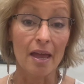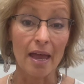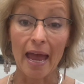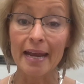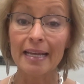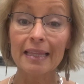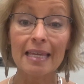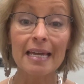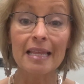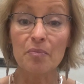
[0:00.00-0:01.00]

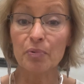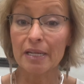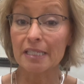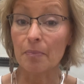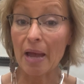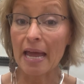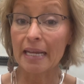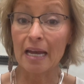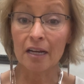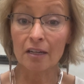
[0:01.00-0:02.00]
anything that brings up
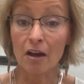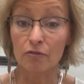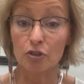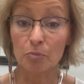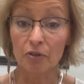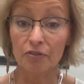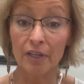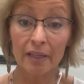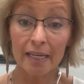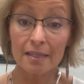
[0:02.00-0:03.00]
any uncomfortable
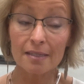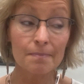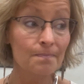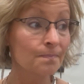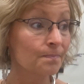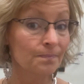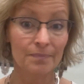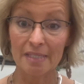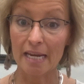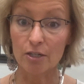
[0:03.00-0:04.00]
feelings,
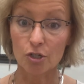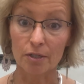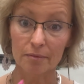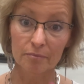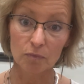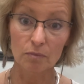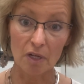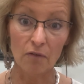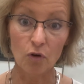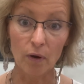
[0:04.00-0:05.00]
danger,
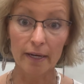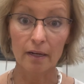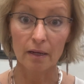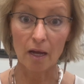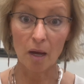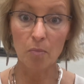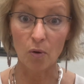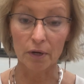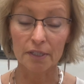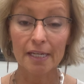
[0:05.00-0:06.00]
avoid,
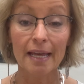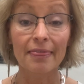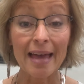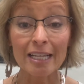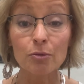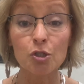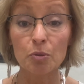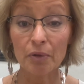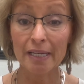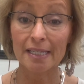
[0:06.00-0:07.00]
abort. That's what your
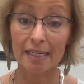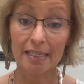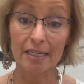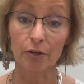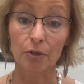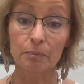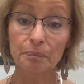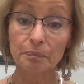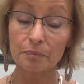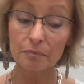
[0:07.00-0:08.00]
brain's going to tell you.
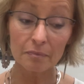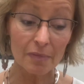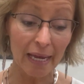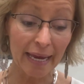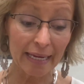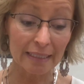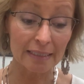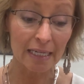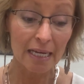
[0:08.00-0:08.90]
And